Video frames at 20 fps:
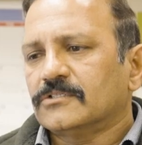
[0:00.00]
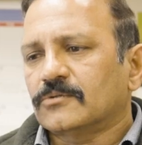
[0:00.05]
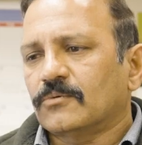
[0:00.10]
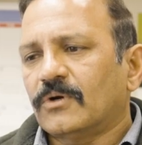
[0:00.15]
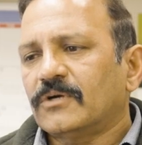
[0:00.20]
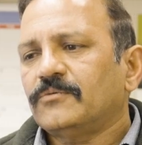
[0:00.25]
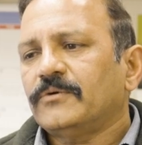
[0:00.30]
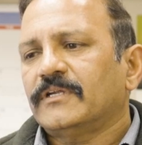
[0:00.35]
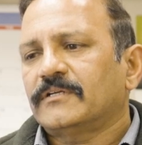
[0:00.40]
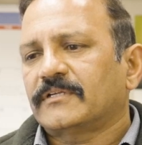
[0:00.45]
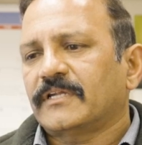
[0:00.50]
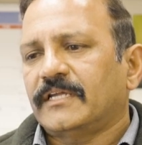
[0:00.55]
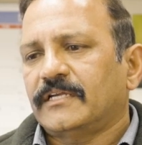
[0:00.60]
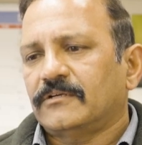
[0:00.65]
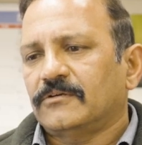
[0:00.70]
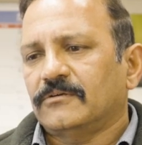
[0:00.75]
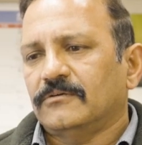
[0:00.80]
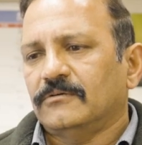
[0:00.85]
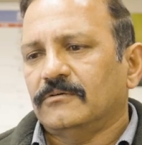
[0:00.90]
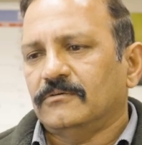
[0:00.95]
So what we are trying
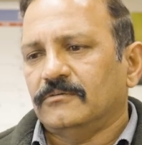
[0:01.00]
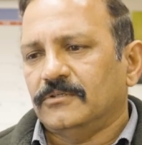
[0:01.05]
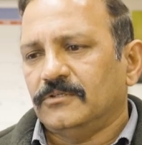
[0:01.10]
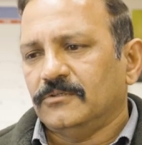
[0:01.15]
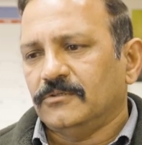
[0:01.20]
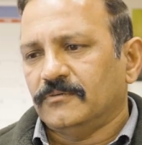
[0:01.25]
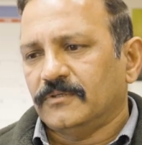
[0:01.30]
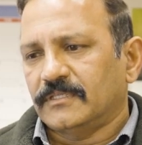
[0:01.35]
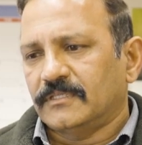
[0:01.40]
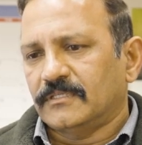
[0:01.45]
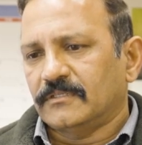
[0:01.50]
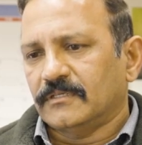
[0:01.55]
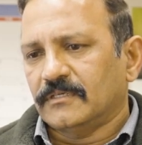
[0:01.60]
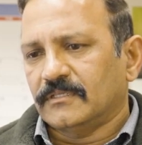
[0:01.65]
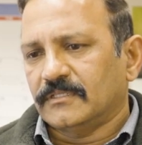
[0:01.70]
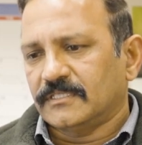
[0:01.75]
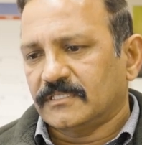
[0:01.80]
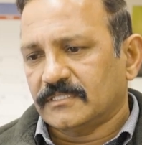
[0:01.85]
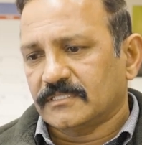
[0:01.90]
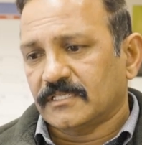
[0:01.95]
to do with
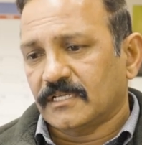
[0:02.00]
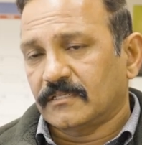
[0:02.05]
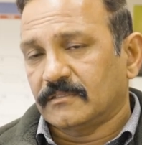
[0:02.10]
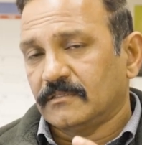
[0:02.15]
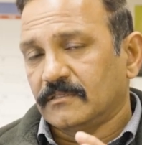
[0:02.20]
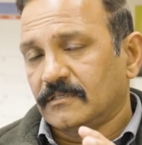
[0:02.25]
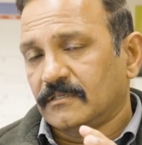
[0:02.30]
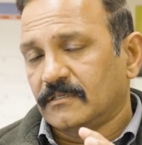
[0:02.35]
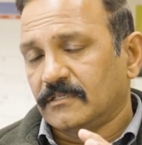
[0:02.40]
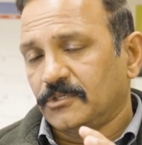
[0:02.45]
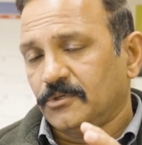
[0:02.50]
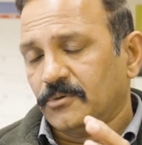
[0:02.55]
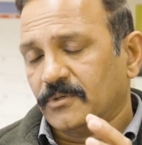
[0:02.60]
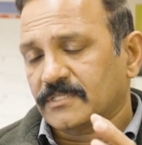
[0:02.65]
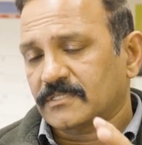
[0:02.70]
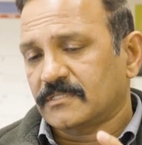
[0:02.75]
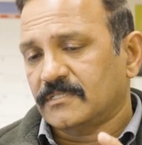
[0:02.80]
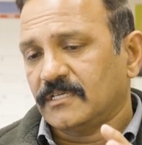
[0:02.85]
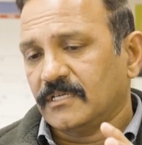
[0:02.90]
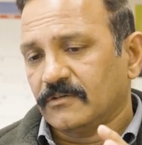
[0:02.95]
this is another
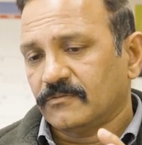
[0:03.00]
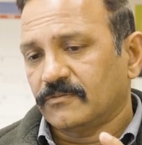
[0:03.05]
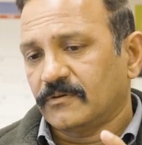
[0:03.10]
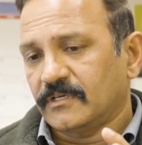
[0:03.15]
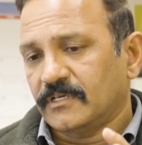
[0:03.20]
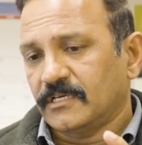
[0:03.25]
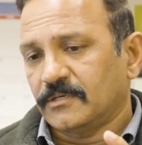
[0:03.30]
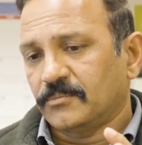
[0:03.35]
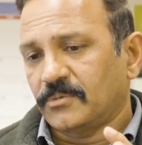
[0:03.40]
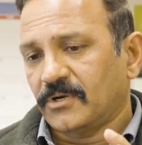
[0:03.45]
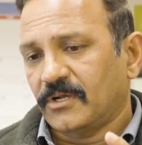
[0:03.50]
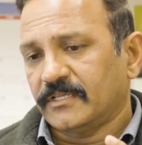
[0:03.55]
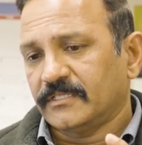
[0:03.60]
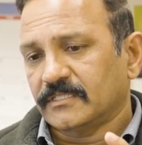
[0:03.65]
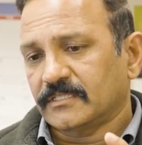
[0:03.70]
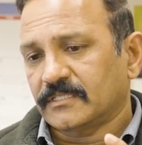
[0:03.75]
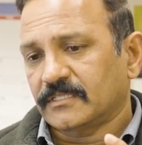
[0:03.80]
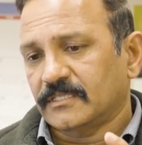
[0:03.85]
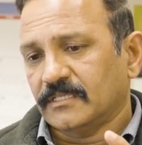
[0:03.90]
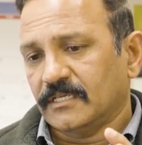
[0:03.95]
USDA funded
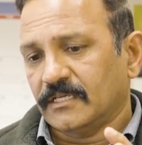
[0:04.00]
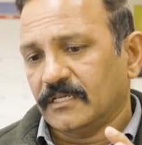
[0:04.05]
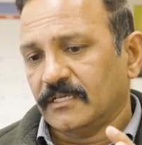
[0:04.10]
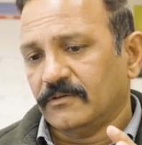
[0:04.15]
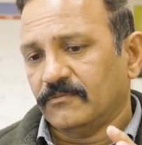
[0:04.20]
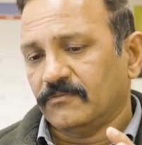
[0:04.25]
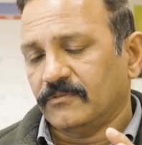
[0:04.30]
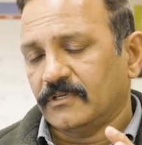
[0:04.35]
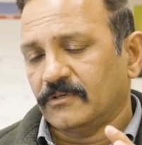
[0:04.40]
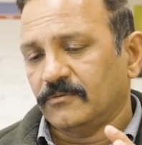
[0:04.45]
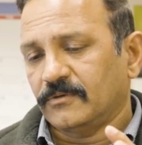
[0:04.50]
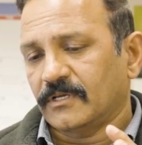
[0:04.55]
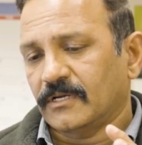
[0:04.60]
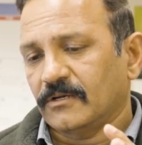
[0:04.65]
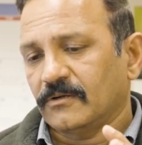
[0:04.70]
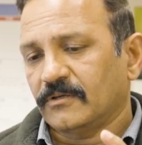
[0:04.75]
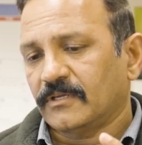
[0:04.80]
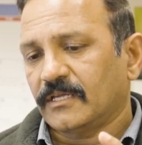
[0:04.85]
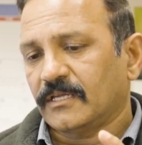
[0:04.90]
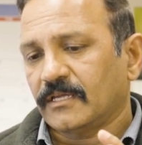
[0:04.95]
project where we
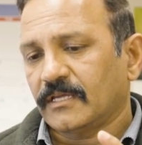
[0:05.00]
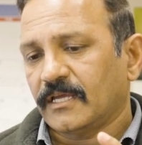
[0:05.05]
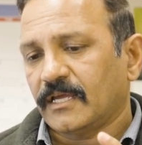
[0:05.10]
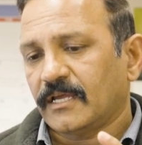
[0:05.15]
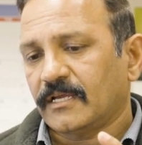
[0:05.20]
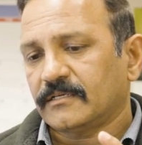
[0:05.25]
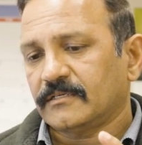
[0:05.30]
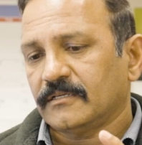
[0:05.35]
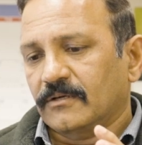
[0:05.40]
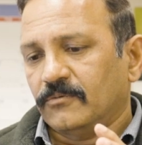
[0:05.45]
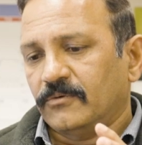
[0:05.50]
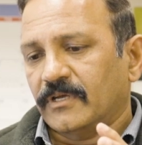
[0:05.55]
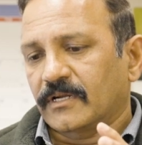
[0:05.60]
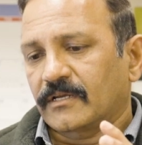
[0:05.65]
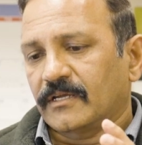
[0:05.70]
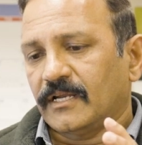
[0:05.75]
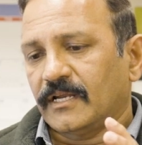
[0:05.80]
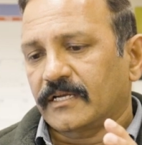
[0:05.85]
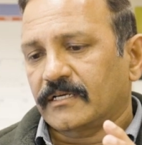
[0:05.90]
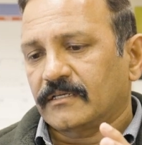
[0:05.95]
are
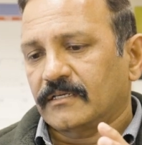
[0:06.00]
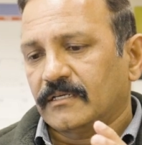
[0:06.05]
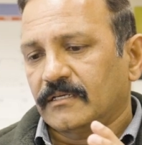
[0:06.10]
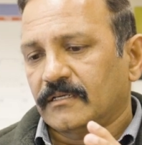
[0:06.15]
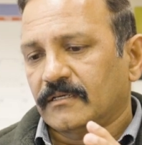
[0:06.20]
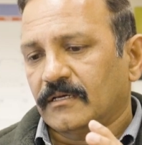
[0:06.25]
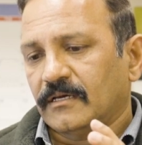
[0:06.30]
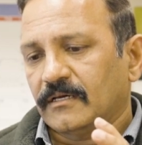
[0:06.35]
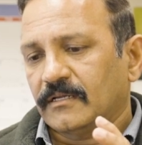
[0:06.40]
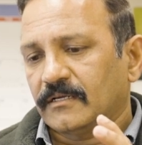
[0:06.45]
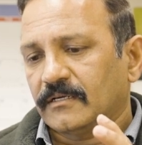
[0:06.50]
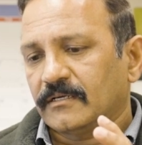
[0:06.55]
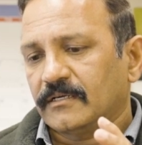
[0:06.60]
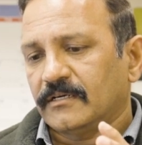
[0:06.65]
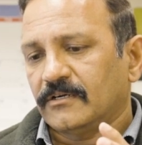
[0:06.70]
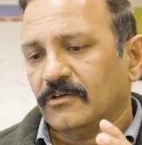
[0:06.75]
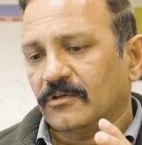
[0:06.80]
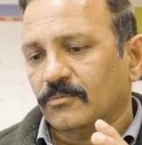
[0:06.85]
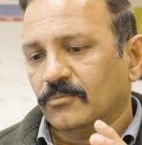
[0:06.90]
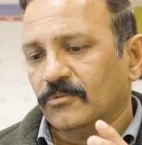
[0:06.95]
collecting
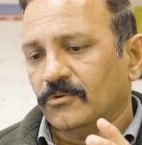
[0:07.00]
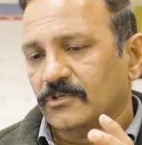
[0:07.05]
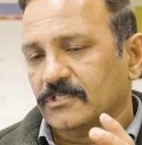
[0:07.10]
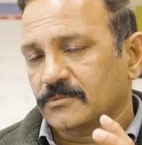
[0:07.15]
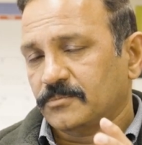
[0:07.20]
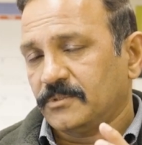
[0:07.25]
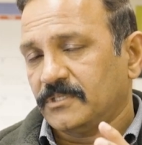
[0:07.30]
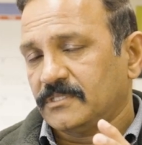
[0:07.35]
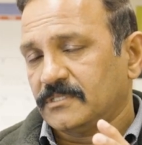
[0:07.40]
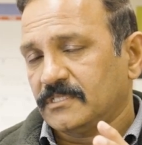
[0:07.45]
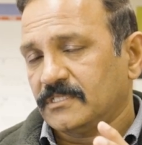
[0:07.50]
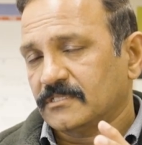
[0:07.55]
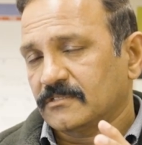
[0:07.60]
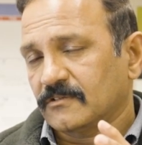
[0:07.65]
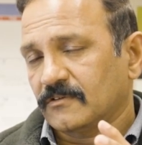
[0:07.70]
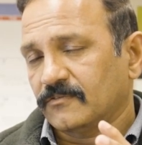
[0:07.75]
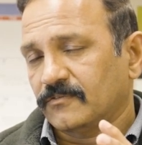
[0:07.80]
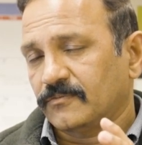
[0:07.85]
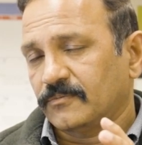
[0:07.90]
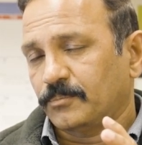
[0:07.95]
100 or more species
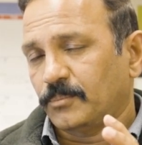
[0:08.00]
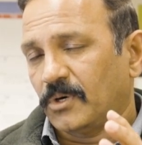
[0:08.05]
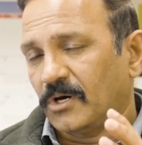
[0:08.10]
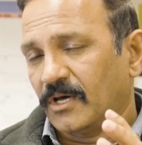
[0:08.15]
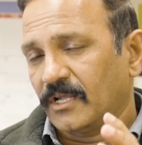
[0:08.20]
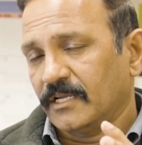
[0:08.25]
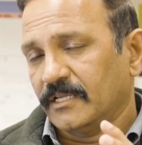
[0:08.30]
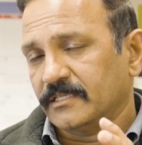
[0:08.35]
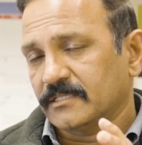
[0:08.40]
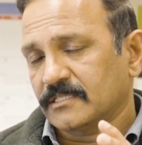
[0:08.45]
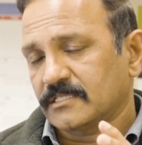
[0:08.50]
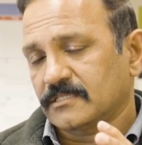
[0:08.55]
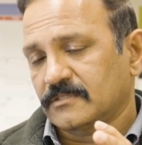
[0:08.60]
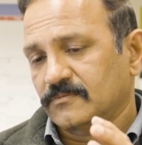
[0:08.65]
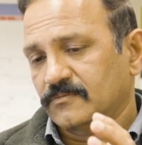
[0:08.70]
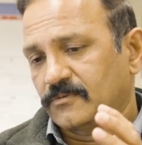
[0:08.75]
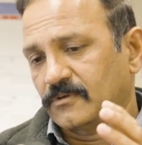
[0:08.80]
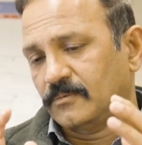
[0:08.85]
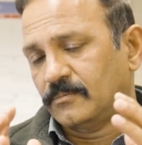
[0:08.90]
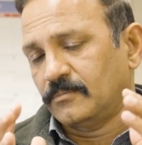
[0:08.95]
of pollens
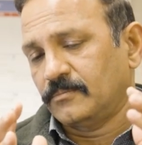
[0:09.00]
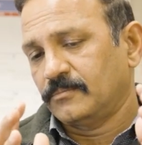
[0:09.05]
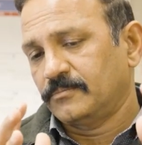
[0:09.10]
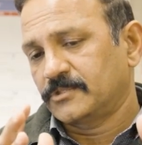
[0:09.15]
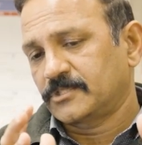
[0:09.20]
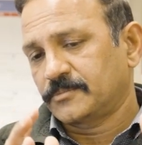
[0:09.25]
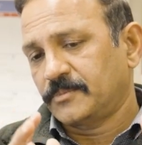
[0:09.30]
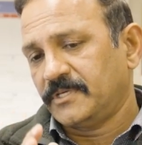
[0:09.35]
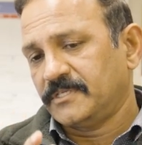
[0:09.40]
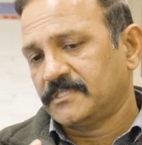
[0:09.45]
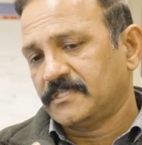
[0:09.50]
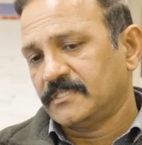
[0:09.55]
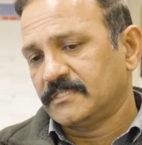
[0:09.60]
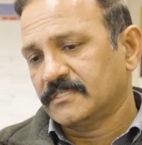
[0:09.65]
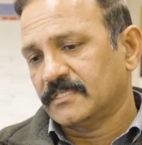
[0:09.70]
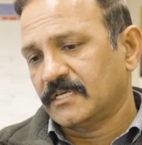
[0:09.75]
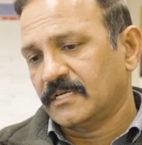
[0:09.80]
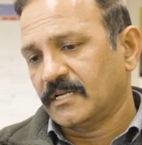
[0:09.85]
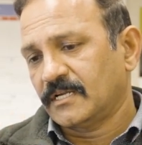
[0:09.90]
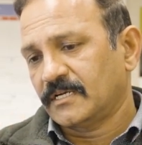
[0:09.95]
from species
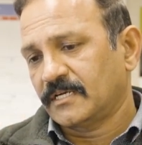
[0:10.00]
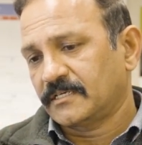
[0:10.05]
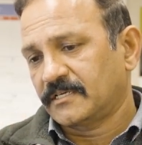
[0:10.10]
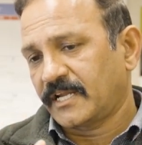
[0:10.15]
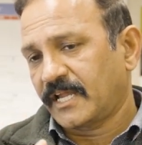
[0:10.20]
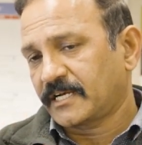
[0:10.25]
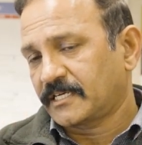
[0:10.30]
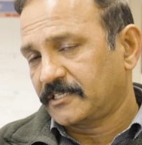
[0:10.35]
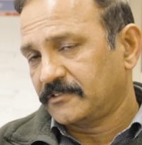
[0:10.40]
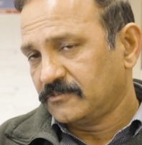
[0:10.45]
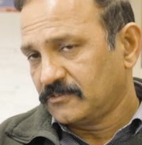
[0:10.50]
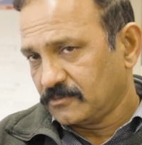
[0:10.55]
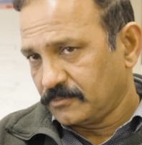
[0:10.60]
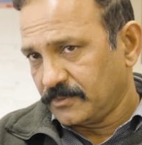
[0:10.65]
that are attractive to